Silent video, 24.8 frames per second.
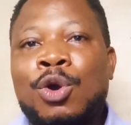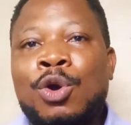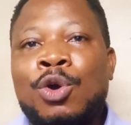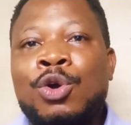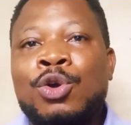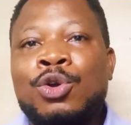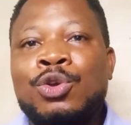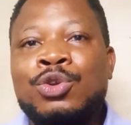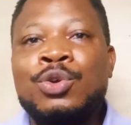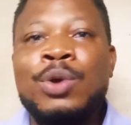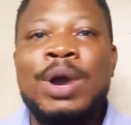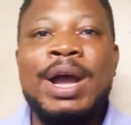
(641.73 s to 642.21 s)

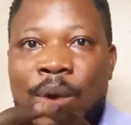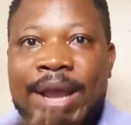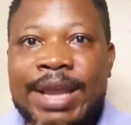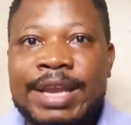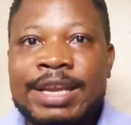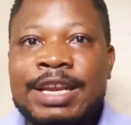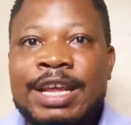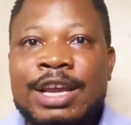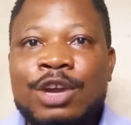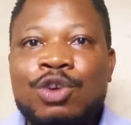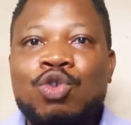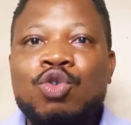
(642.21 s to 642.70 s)
or you
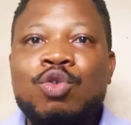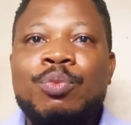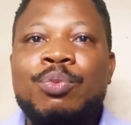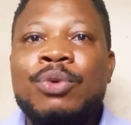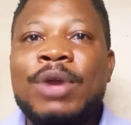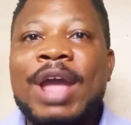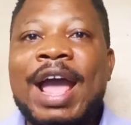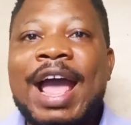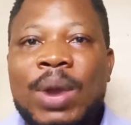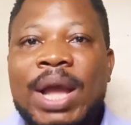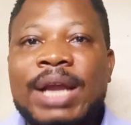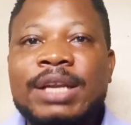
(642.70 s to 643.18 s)
are in a
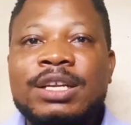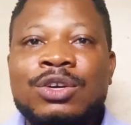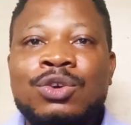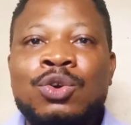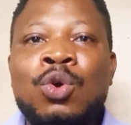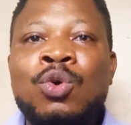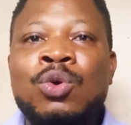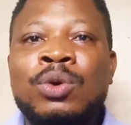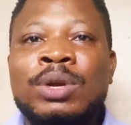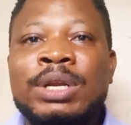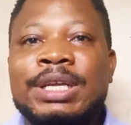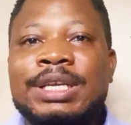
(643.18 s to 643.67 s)
group where the
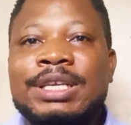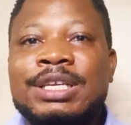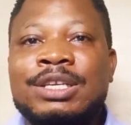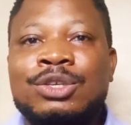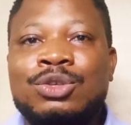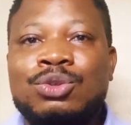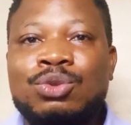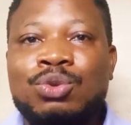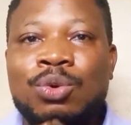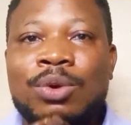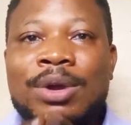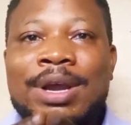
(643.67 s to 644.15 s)
goal
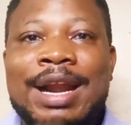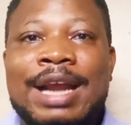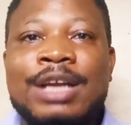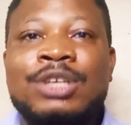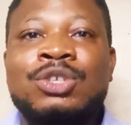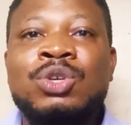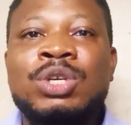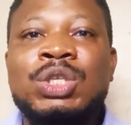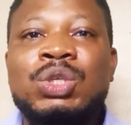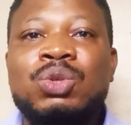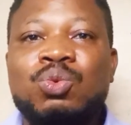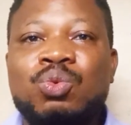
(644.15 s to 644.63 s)
is to
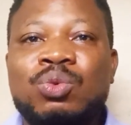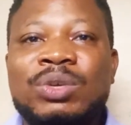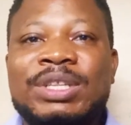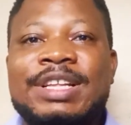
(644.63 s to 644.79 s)
graduate